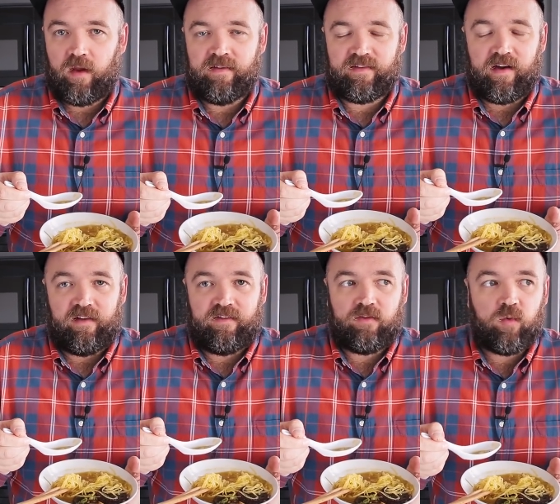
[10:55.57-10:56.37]
it's got
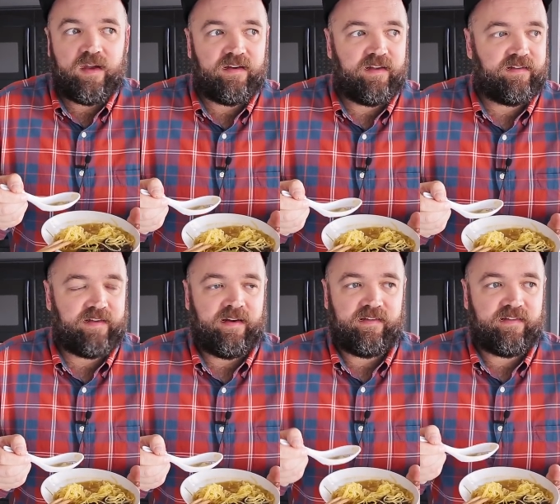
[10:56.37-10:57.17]
a sweetness
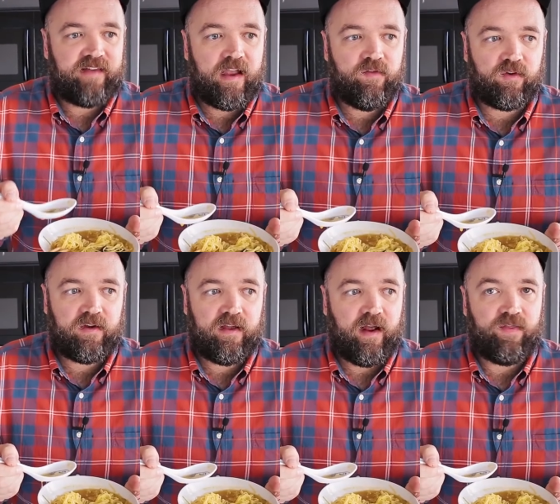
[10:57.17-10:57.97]
and it's
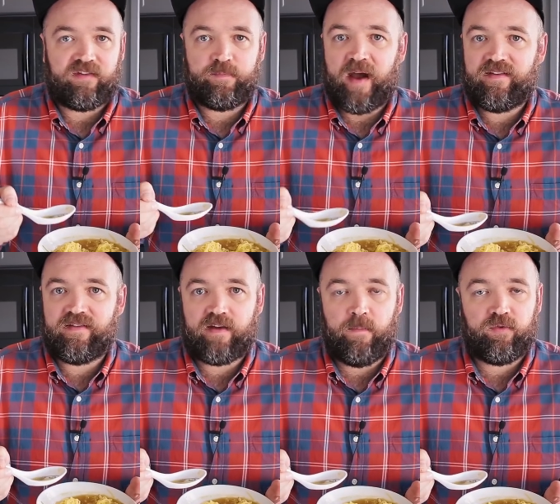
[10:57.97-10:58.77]
savory and the
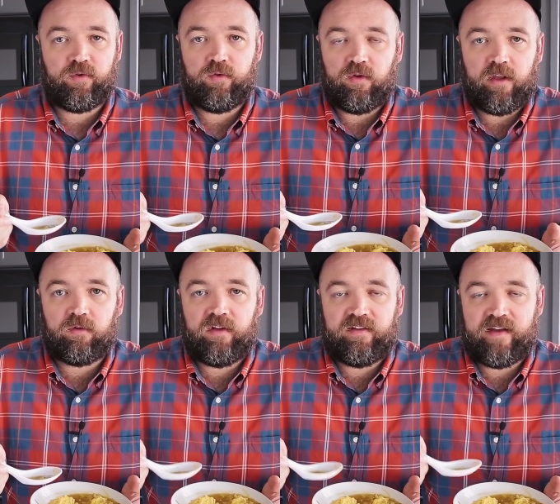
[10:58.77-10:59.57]
spices come through. You
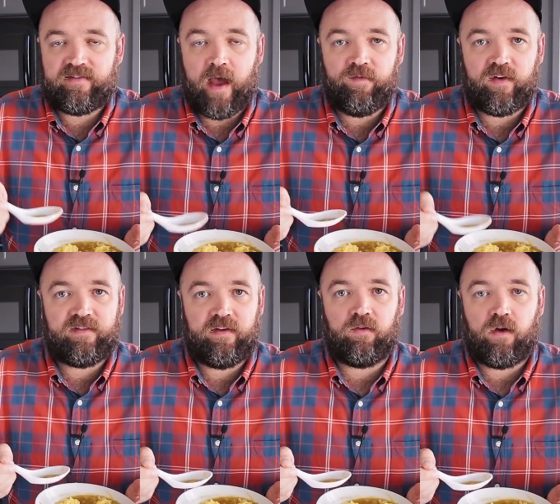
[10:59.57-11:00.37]
literally taste every
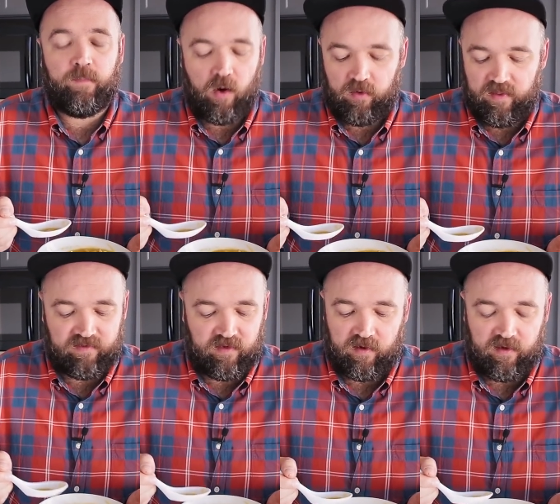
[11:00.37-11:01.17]
single component
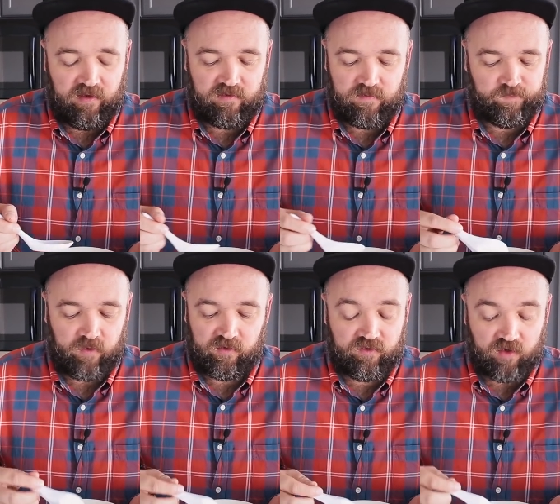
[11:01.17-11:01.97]
that's in there and it's
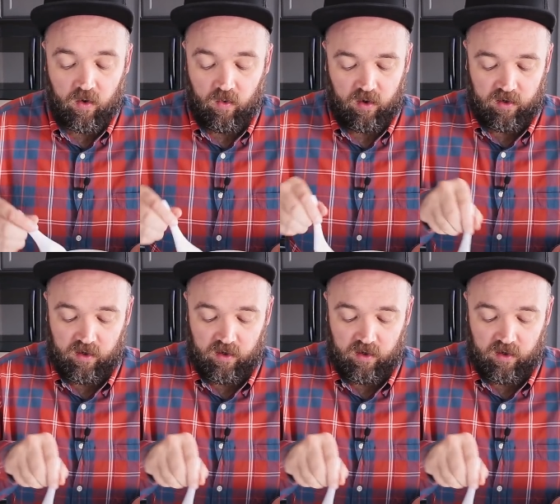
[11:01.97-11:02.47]
so